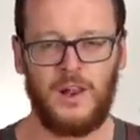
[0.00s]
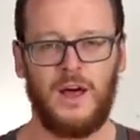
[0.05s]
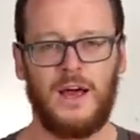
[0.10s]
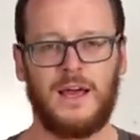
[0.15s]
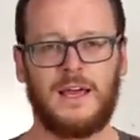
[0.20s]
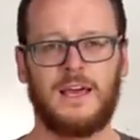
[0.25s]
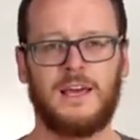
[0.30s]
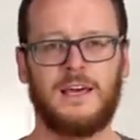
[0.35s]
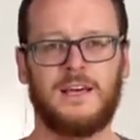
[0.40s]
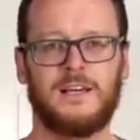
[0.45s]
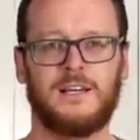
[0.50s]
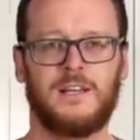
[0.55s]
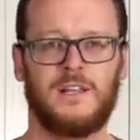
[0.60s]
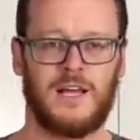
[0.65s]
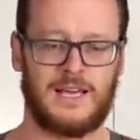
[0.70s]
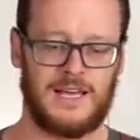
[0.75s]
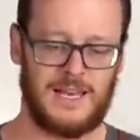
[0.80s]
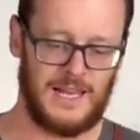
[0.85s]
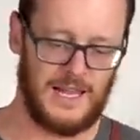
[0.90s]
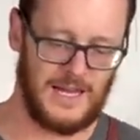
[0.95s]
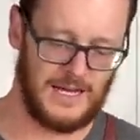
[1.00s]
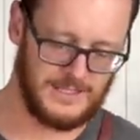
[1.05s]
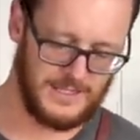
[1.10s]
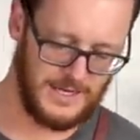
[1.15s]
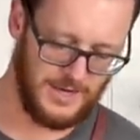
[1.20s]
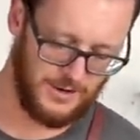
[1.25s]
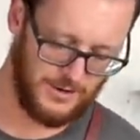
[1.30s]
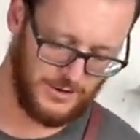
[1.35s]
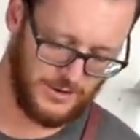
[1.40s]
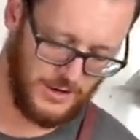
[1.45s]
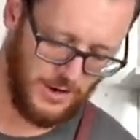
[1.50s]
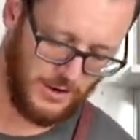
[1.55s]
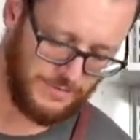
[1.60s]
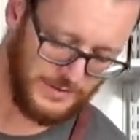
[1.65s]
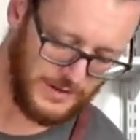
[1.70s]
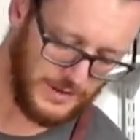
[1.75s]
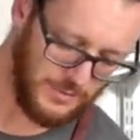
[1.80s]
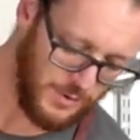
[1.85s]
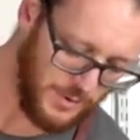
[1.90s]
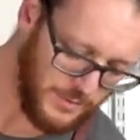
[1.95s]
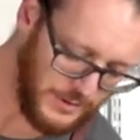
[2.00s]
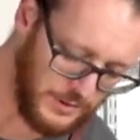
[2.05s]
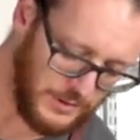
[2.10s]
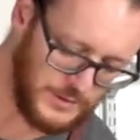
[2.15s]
like, like a latte or a coffee, it probably